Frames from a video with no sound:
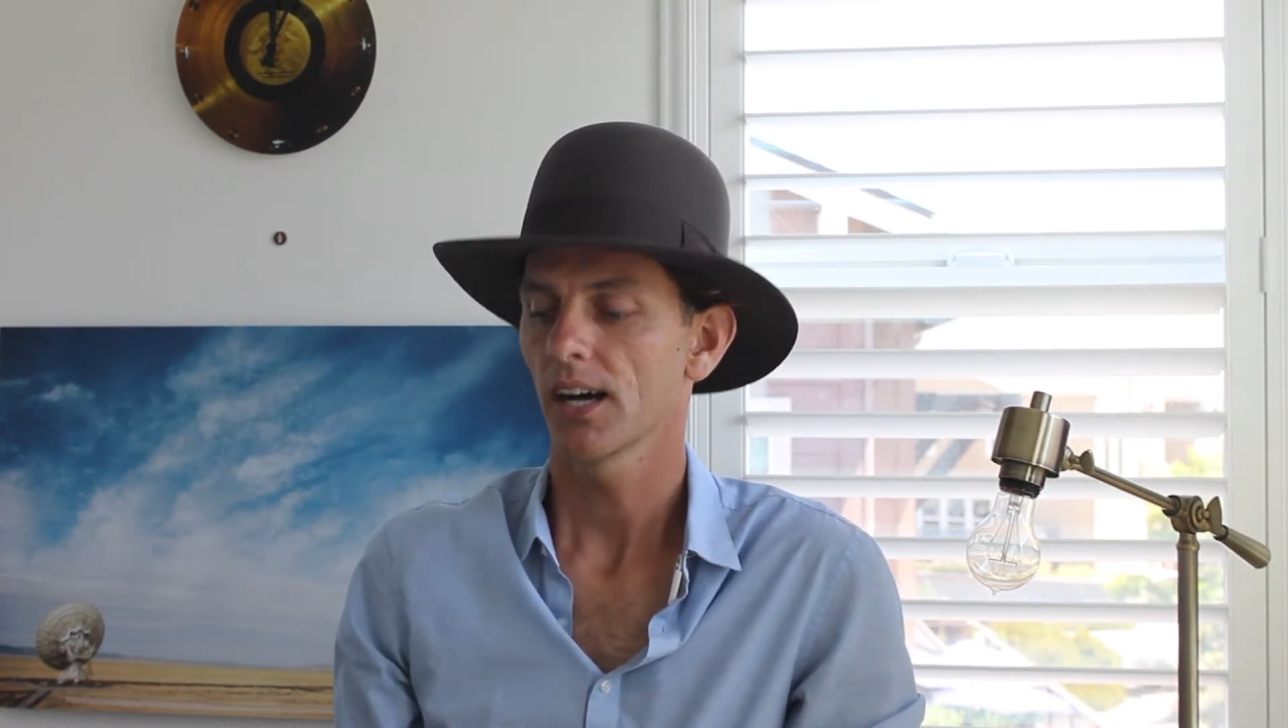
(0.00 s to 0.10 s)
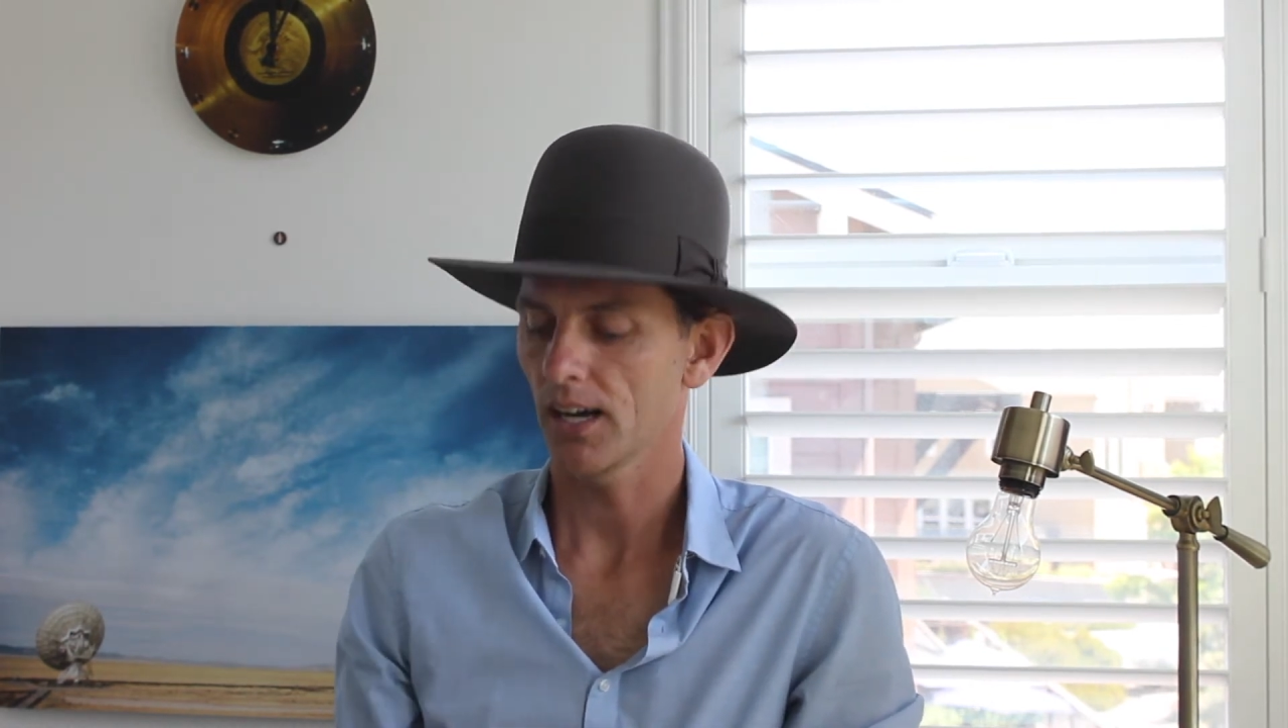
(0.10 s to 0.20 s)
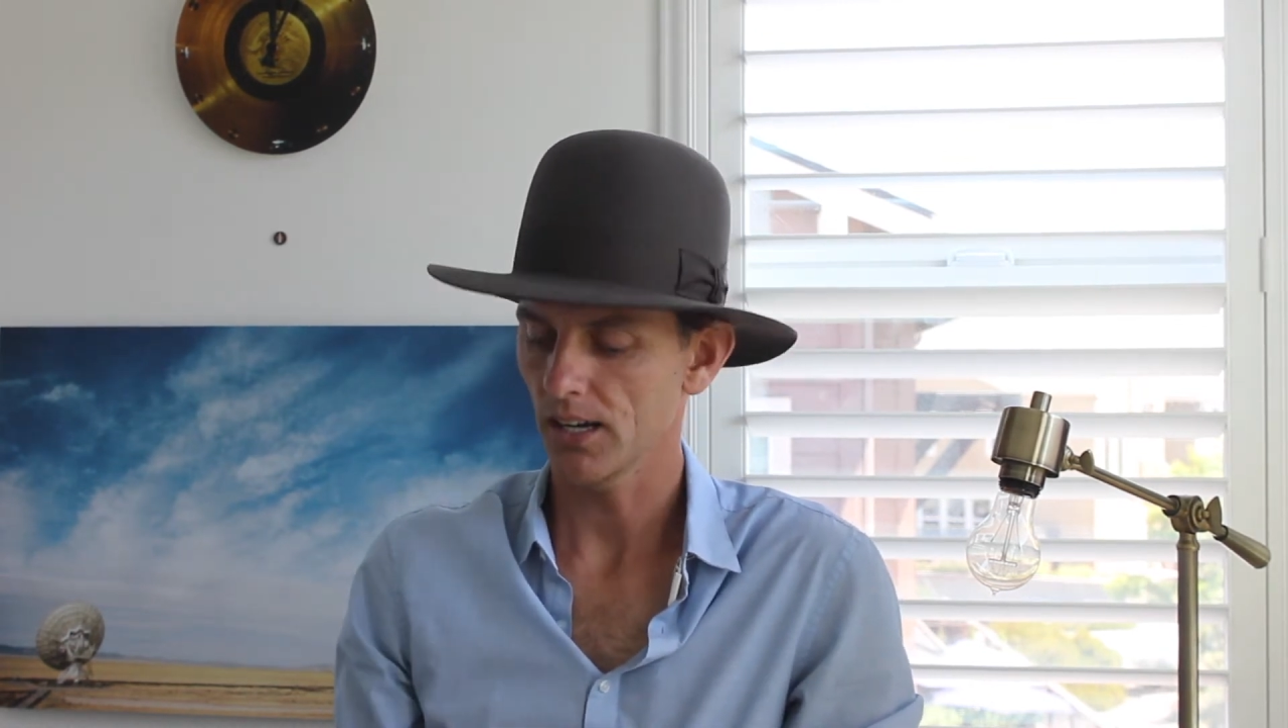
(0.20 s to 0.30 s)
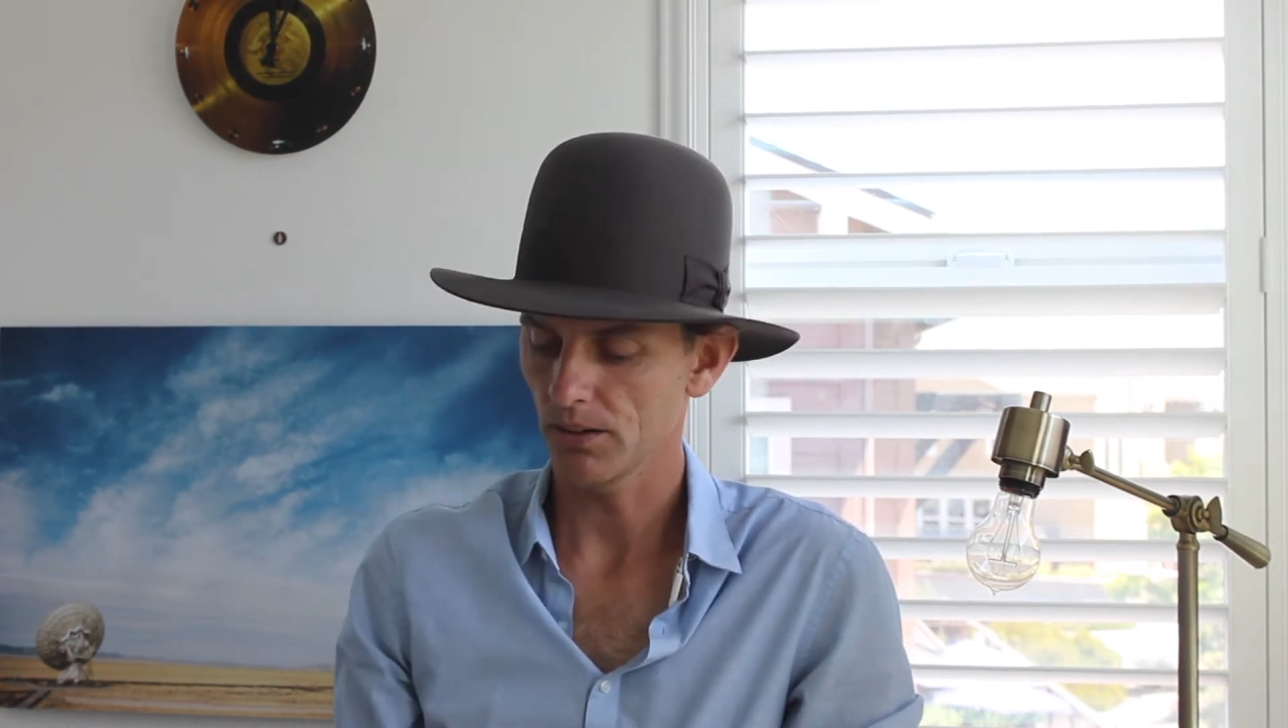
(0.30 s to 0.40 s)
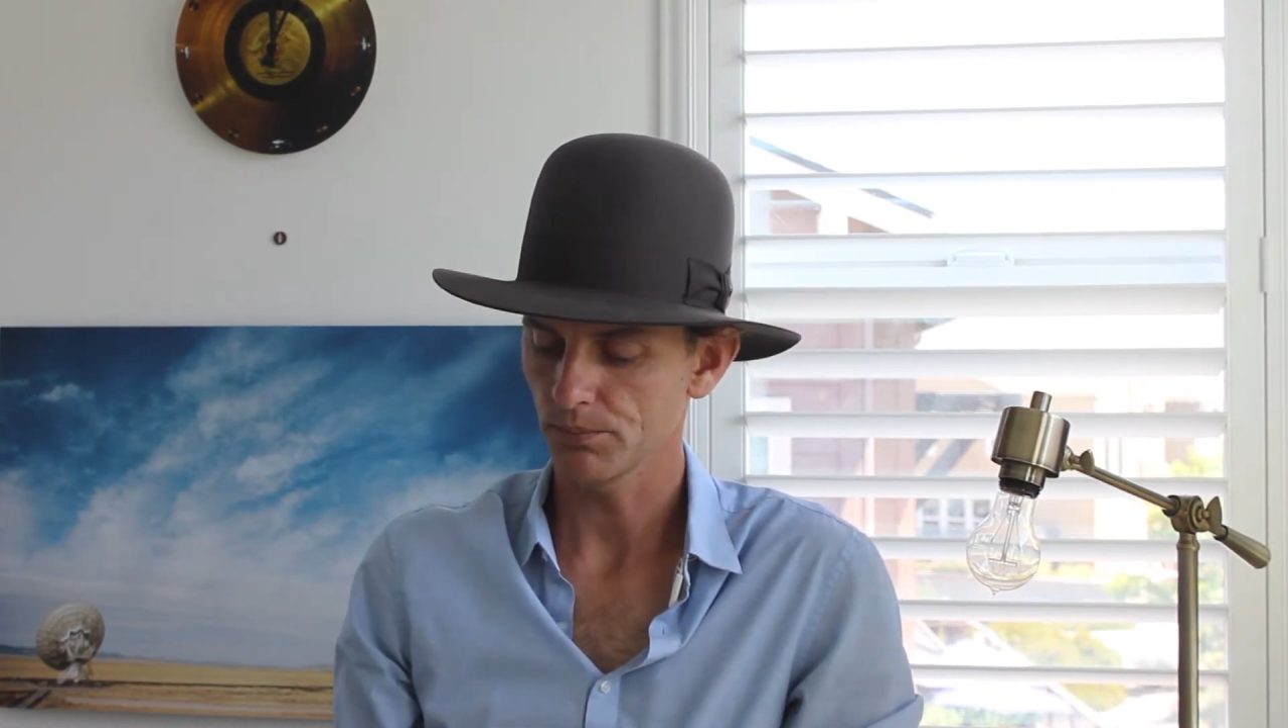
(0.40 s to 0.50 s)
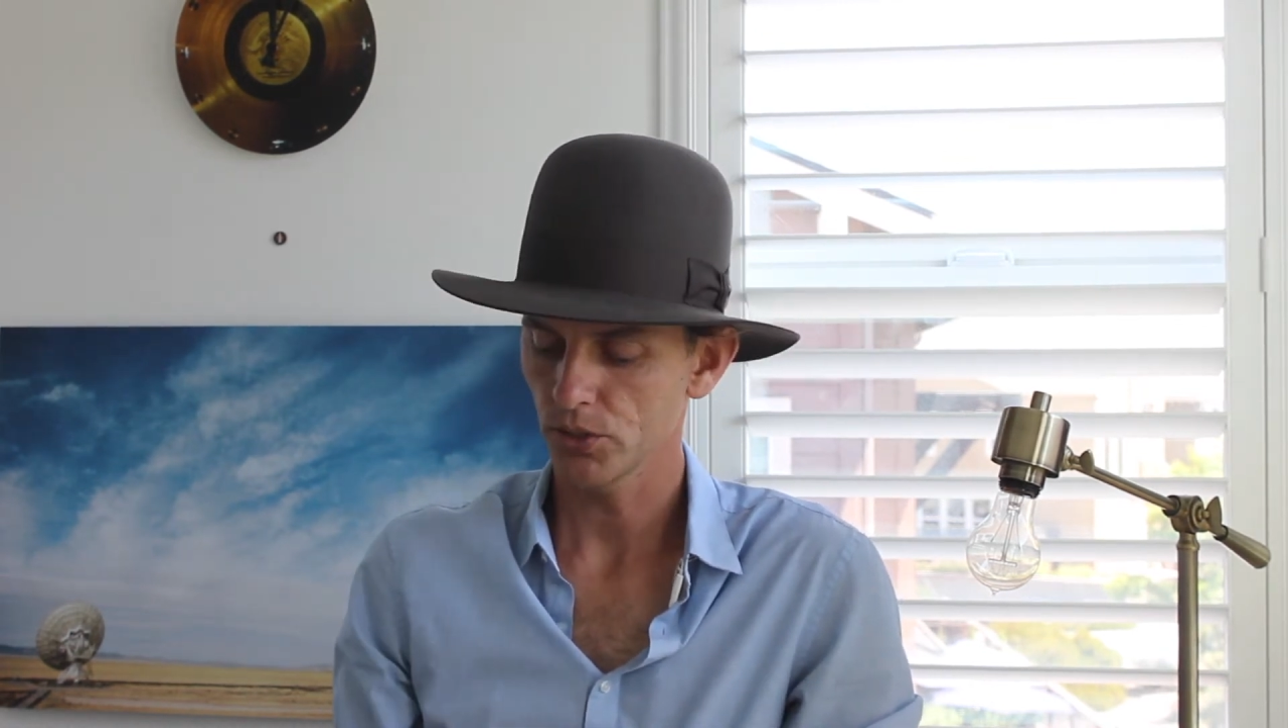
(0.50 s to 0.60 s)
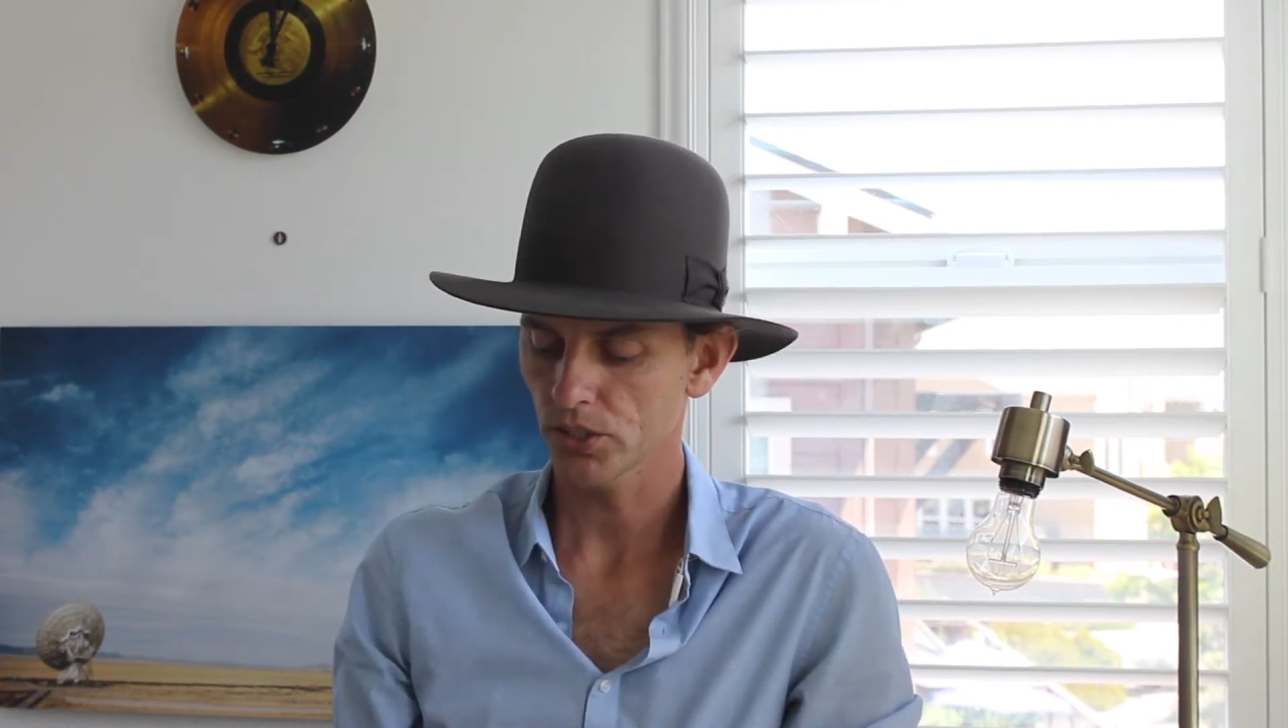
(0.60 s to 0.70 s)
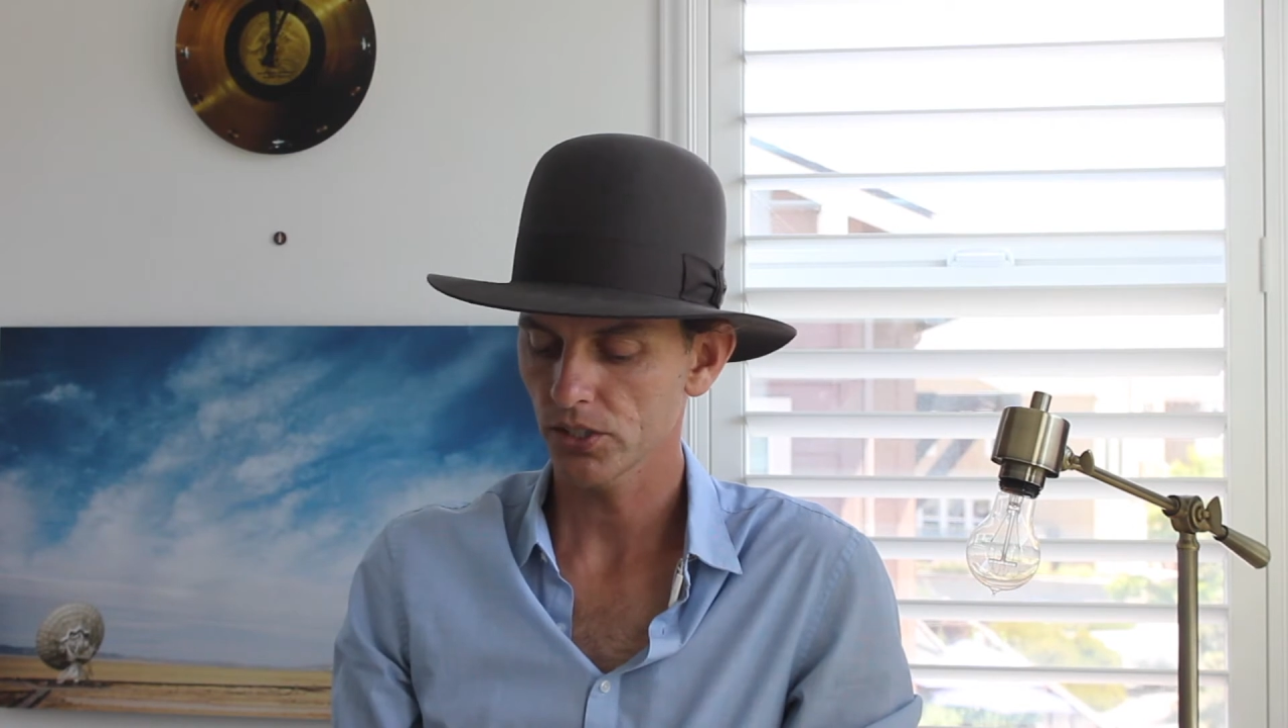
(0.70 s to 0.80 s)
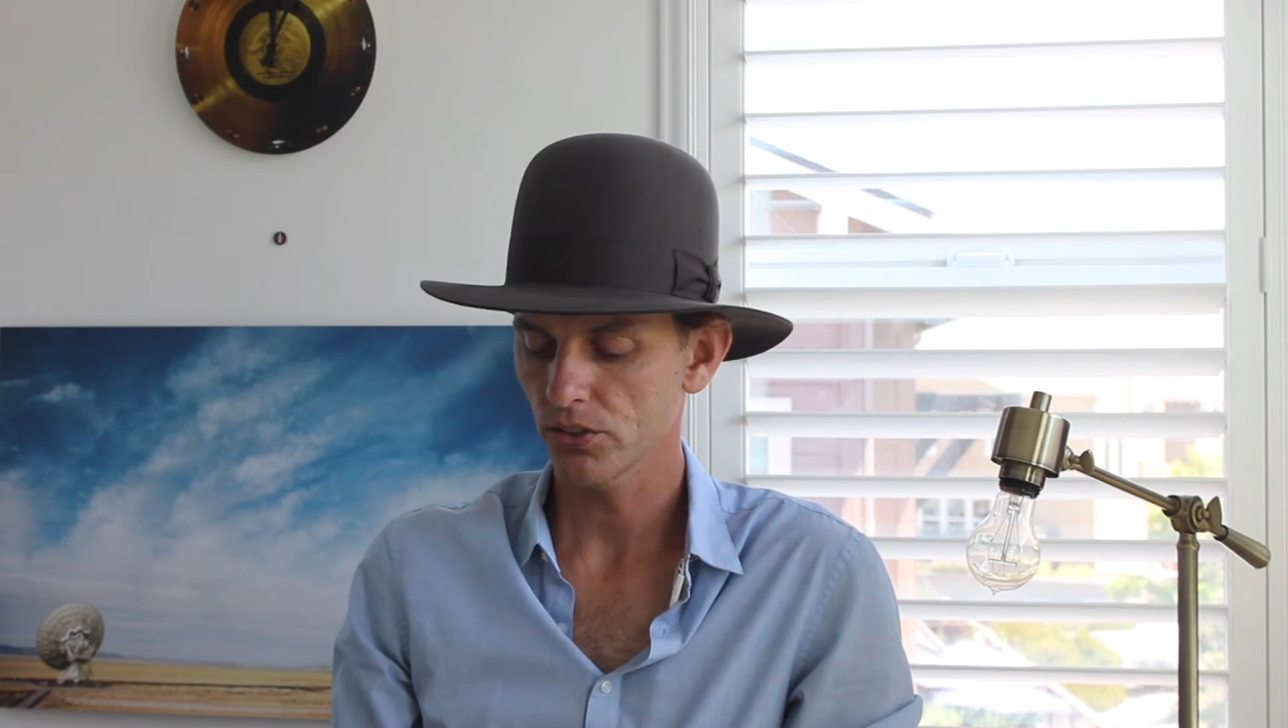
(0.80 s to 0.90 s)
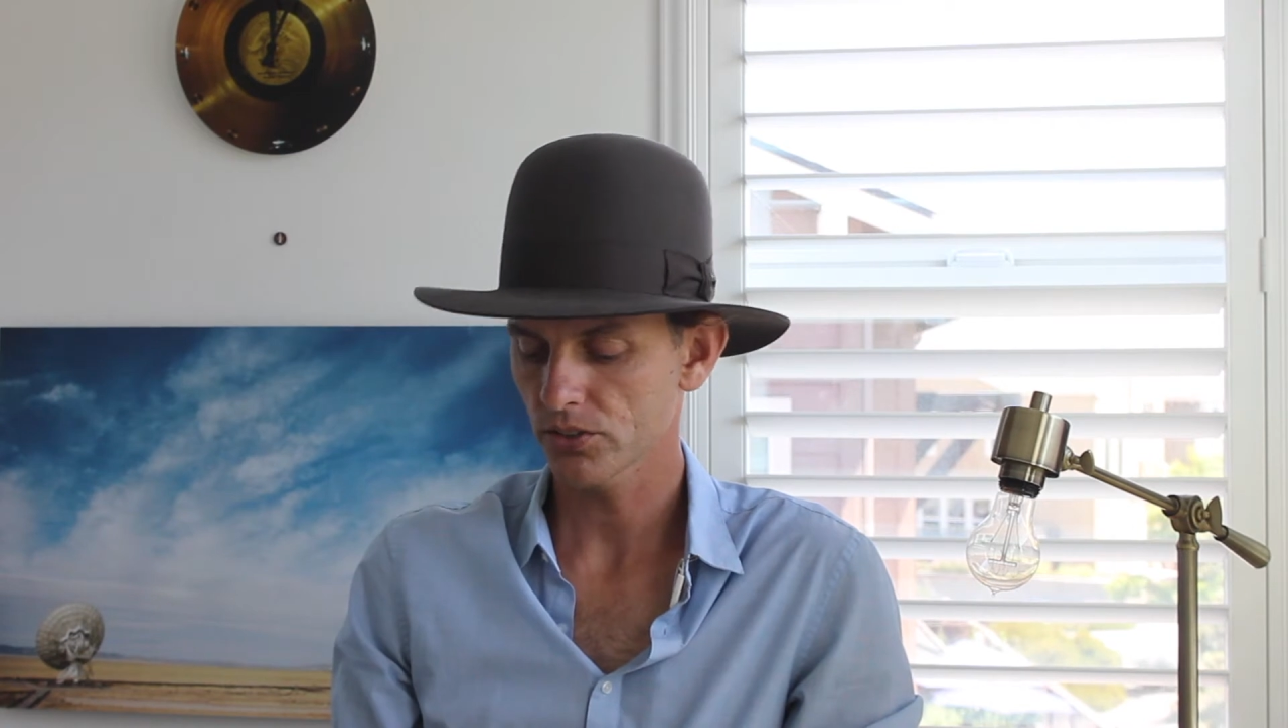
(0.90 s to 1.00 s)

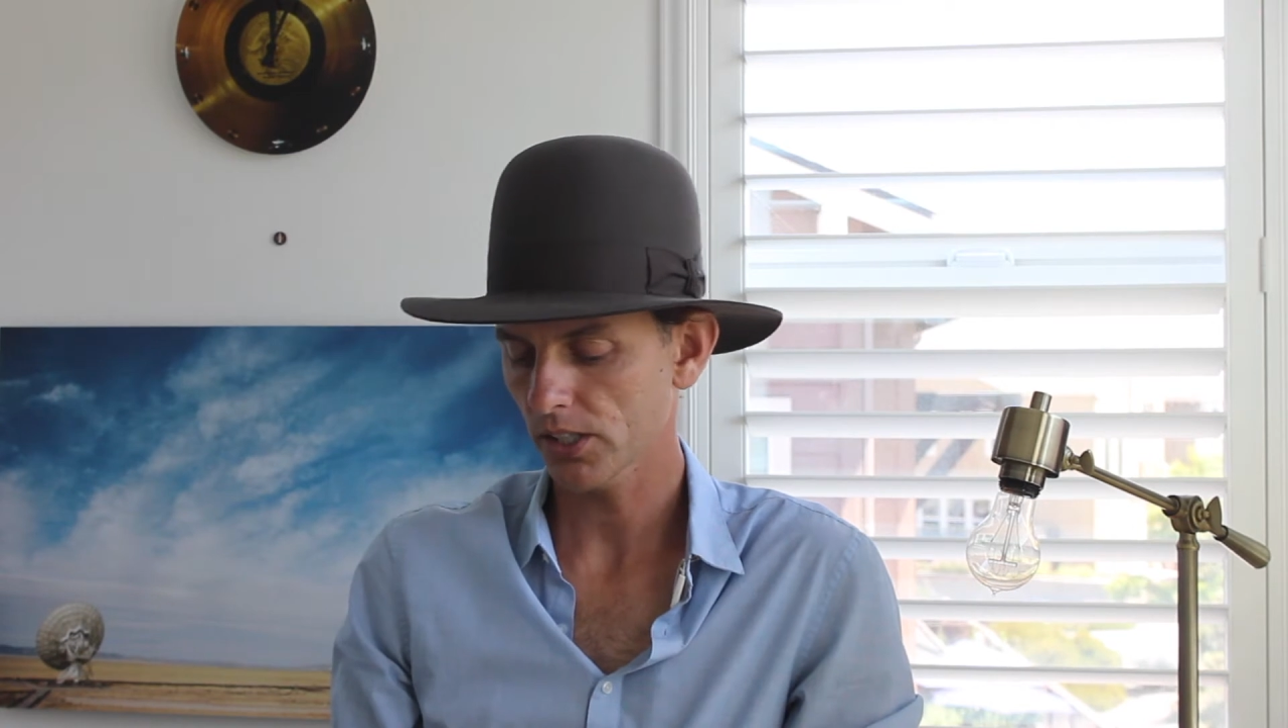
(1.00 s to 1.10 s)
You can use